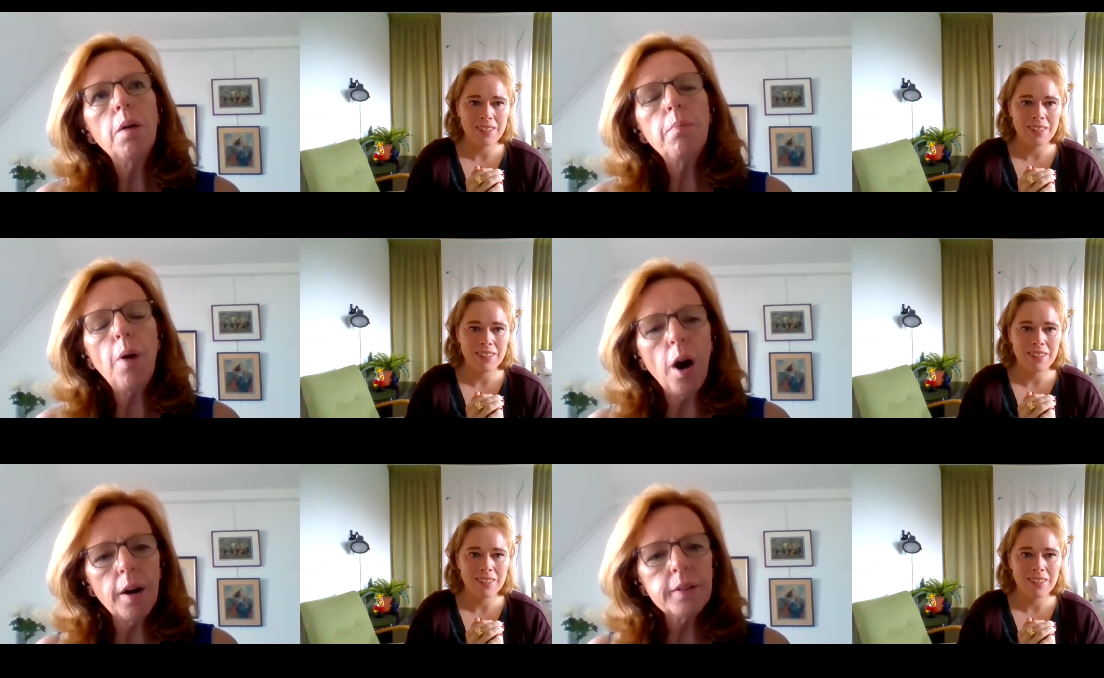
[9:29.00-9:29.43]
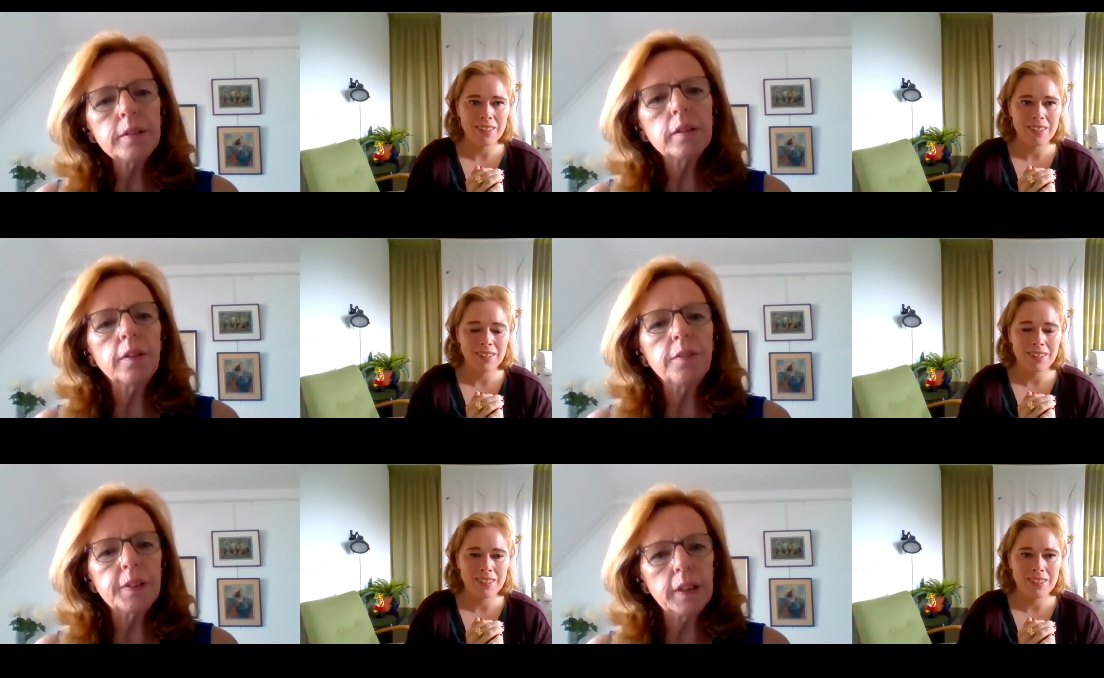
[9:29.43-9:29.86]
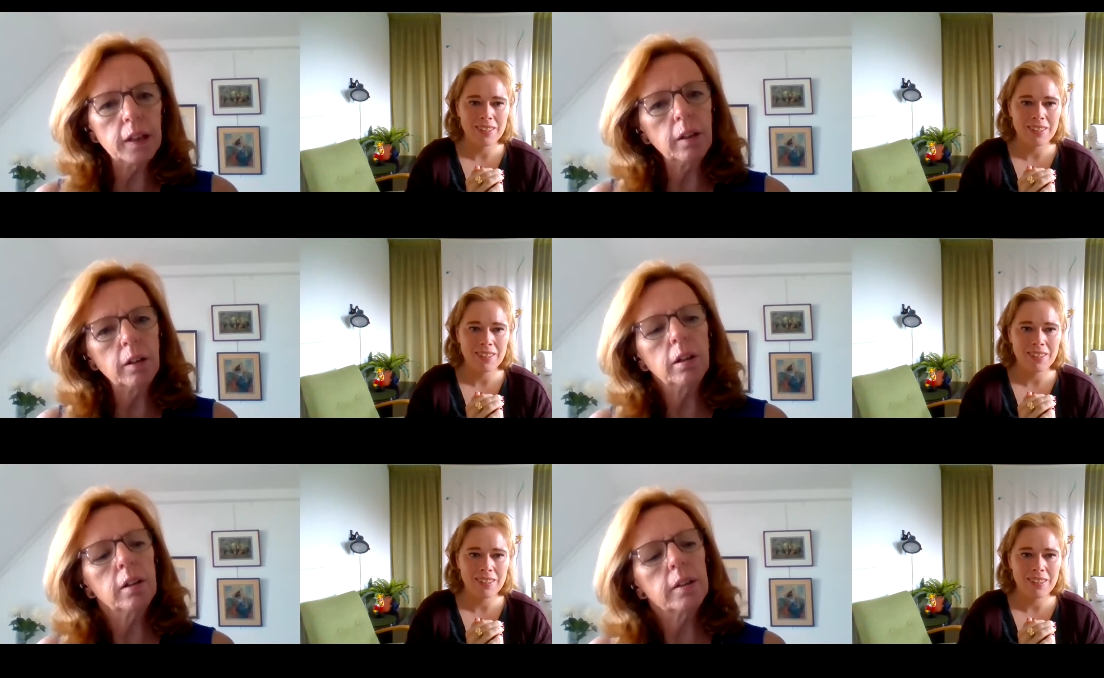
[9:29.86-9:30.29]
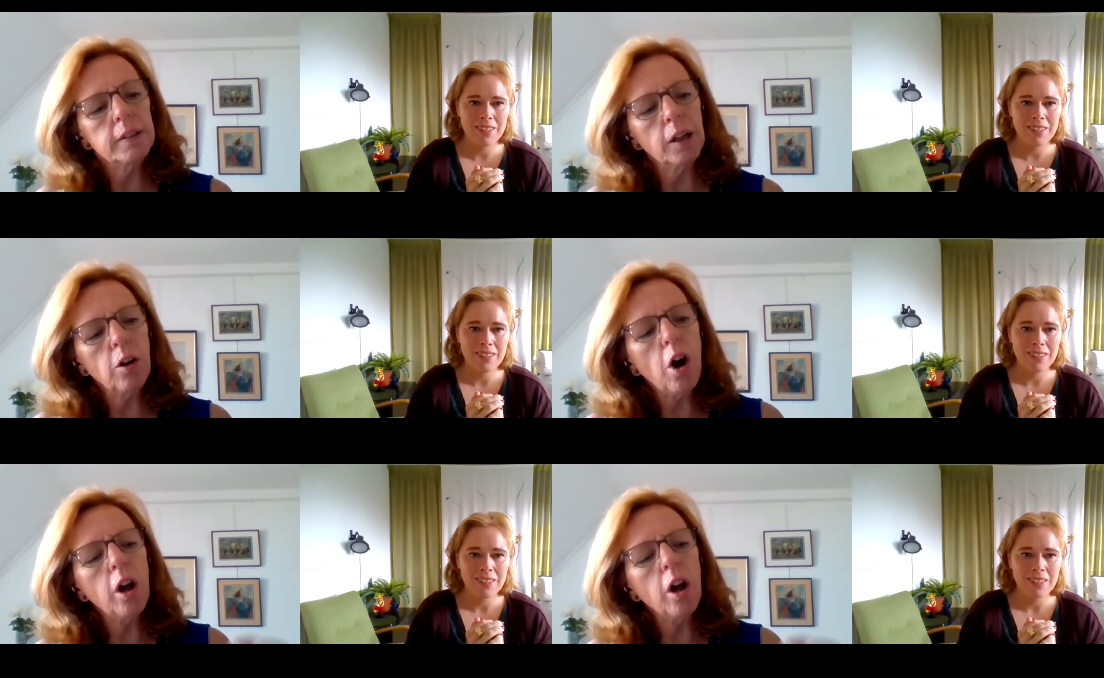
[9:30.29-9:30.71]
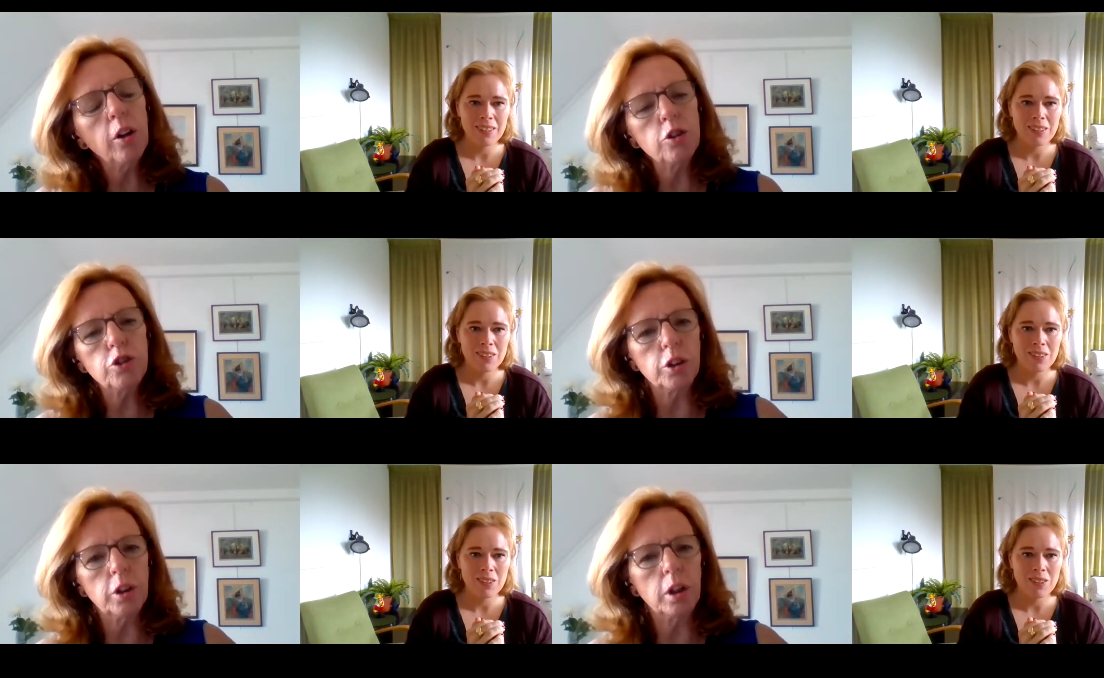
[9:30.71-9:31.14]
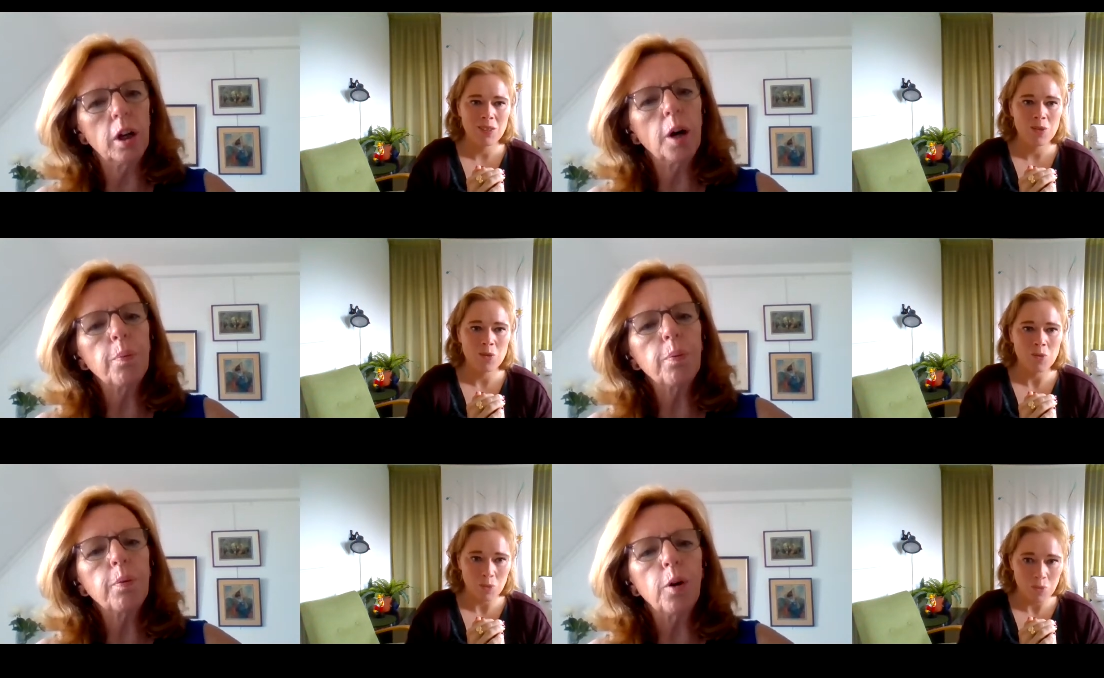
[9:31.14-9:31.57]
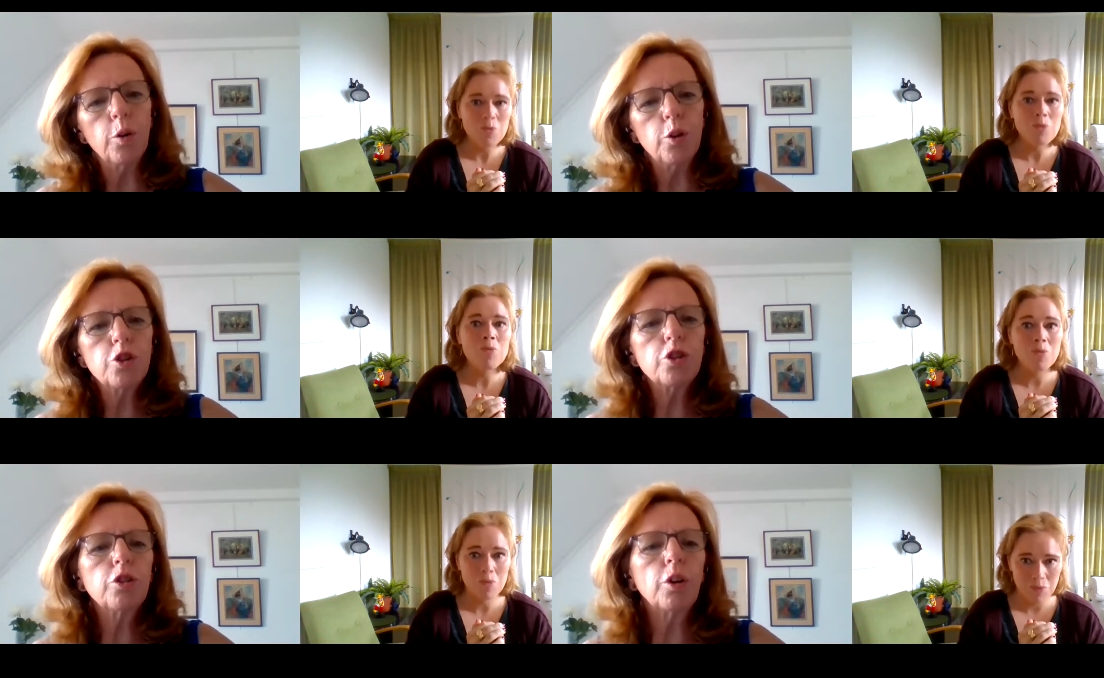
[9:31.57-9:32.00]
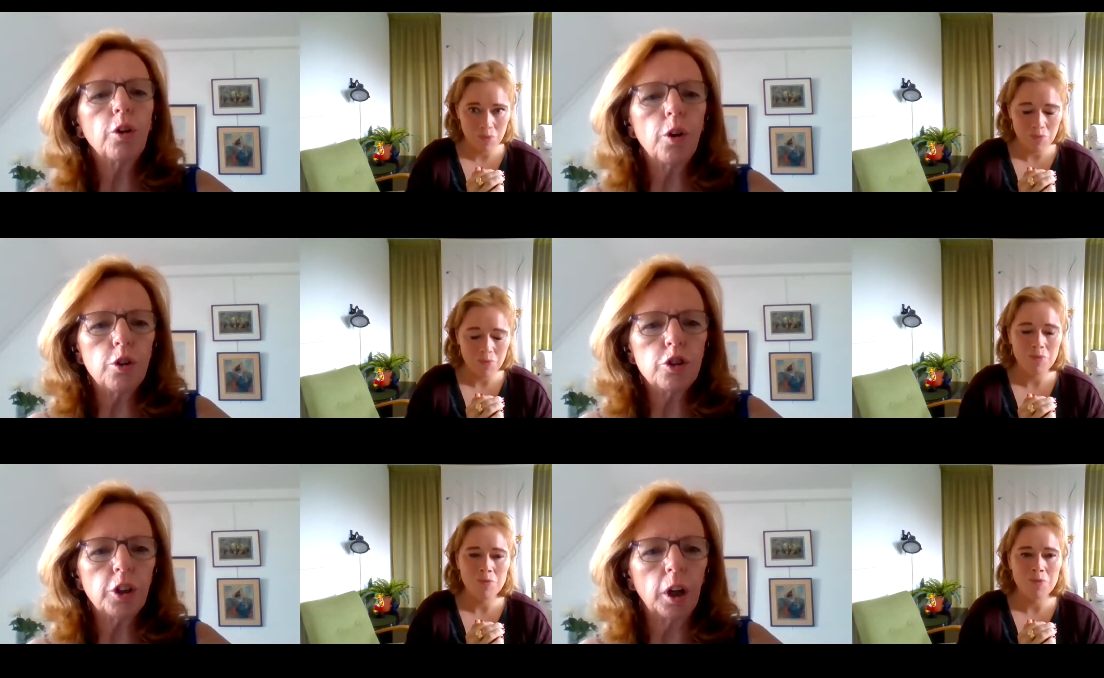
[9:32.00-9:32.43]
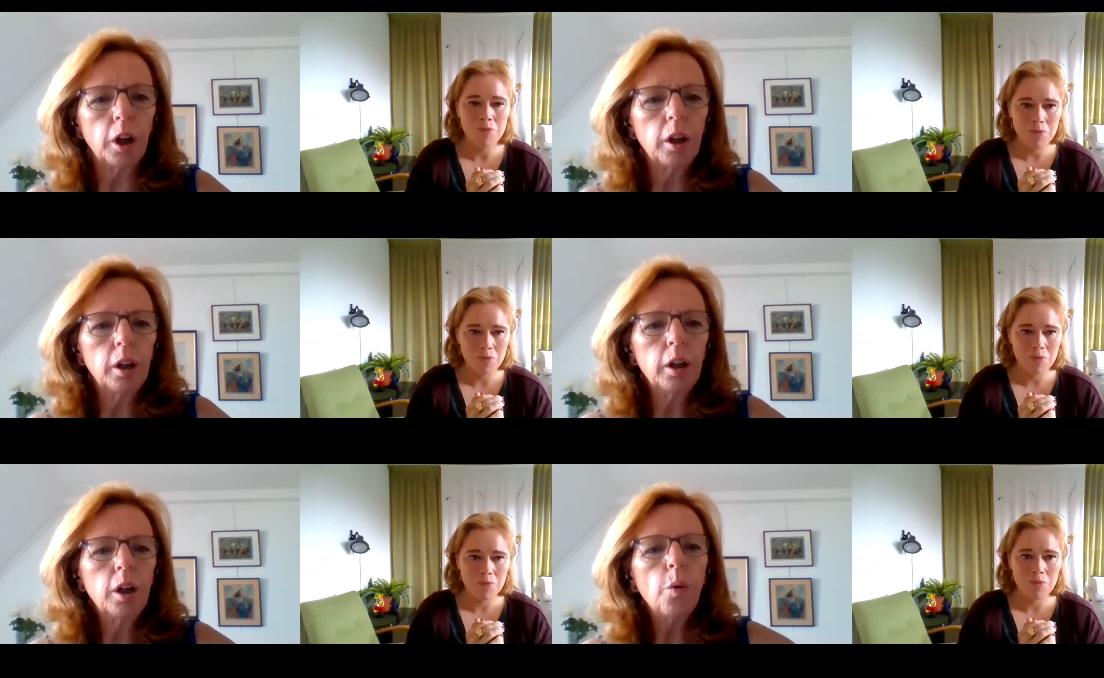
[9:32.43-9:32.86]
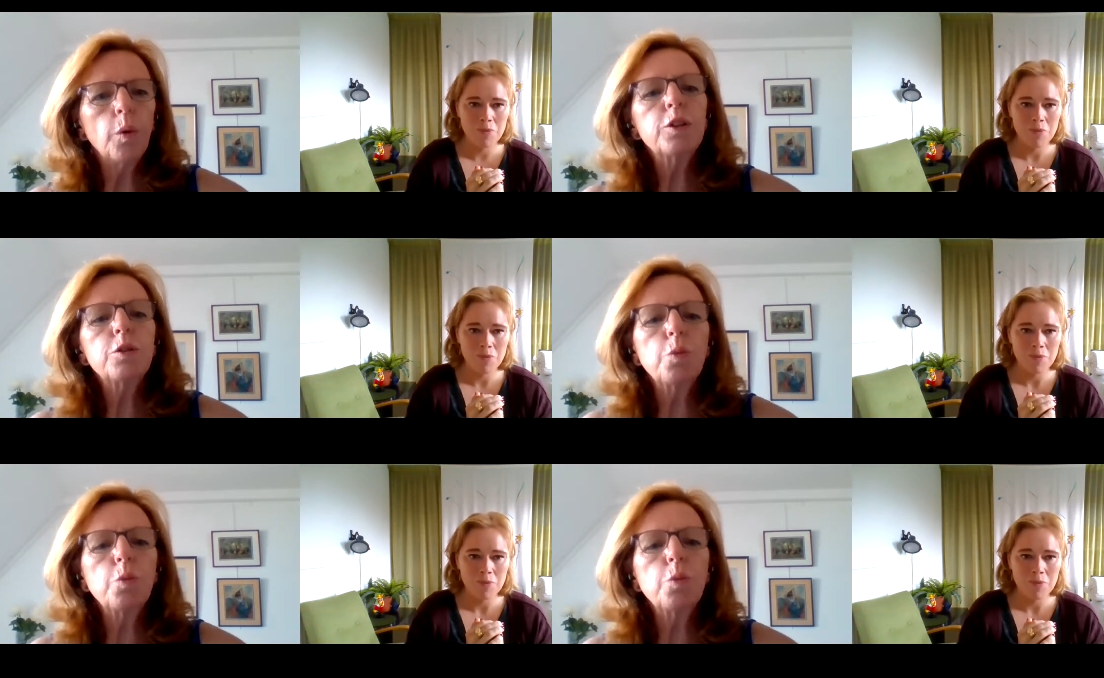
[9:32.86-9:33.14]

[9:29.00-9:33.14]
Speaker 1: positive psychology approach to coaching. What's